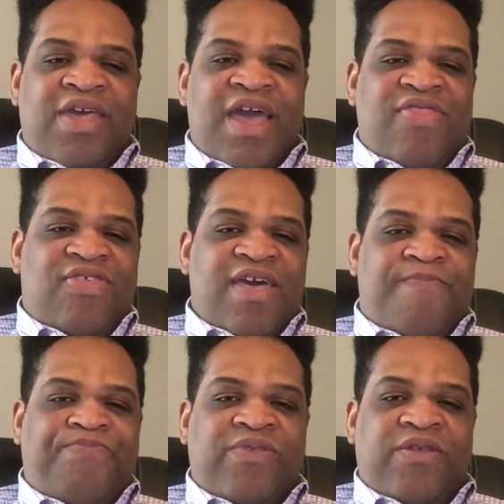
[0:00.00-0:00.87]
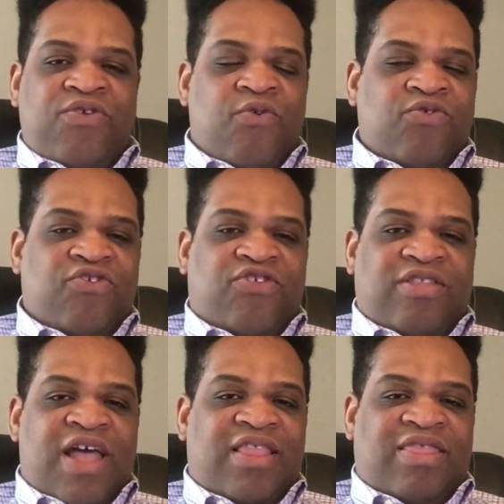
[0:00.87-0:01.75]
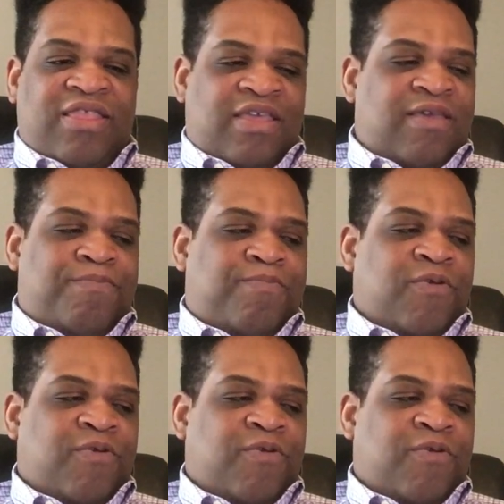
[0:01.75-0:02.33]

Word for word: and then you will just let the